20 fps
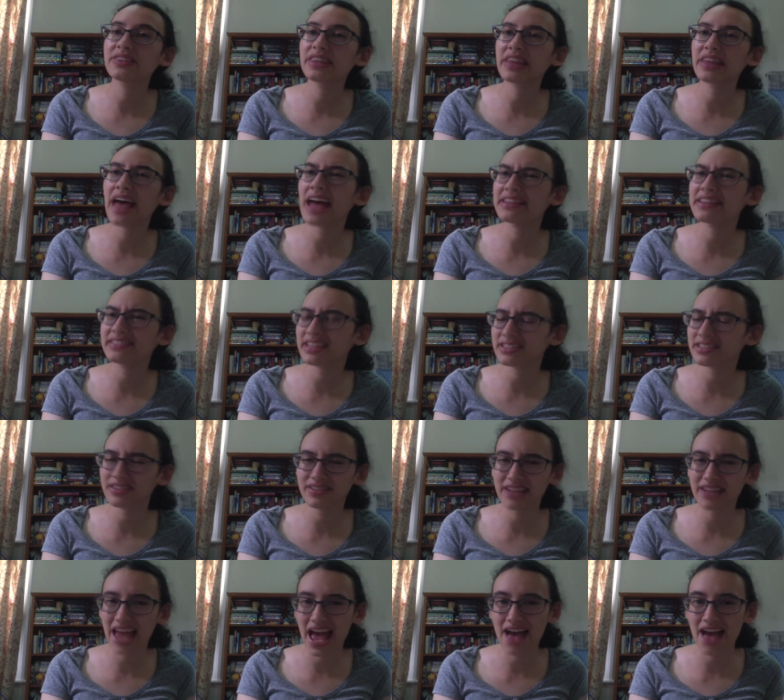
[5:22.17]
that
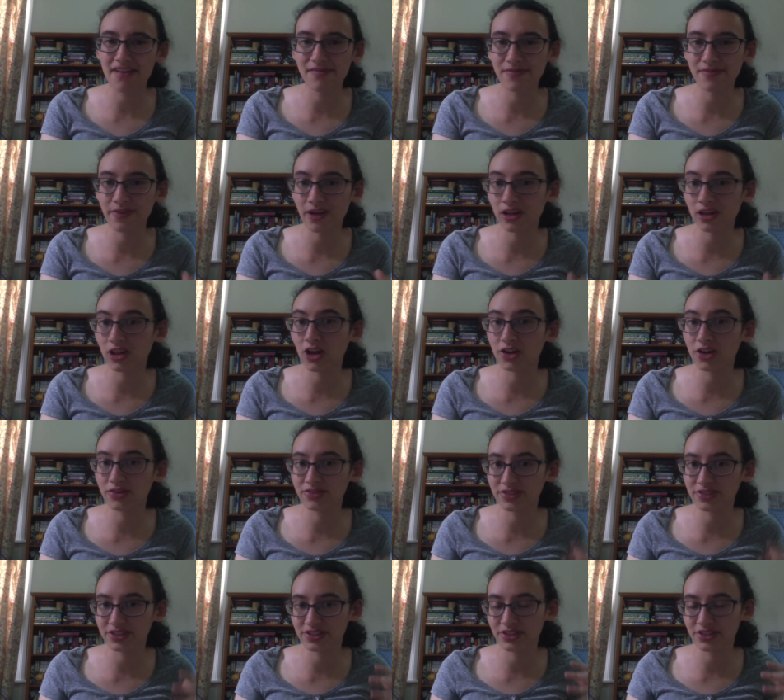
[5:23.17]
doesn't have a lot
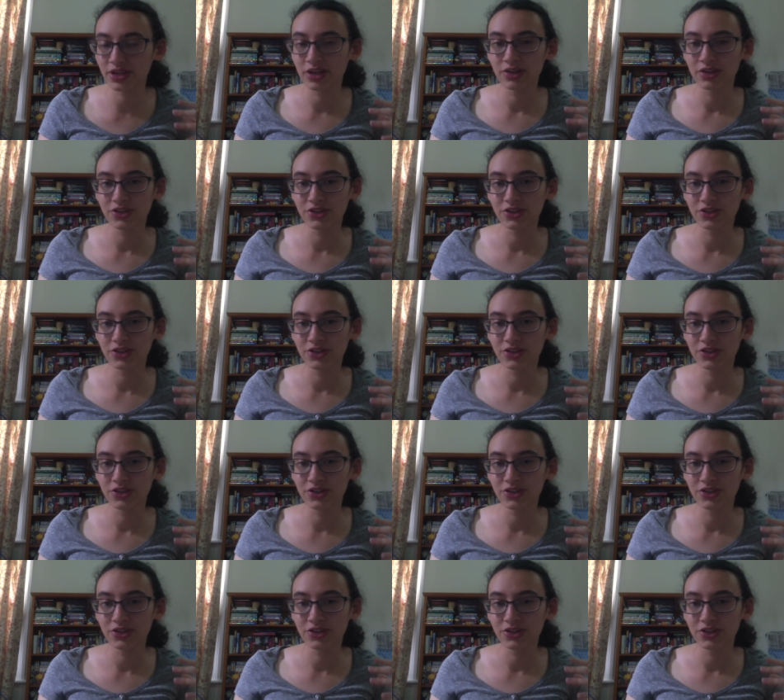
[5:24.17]
of just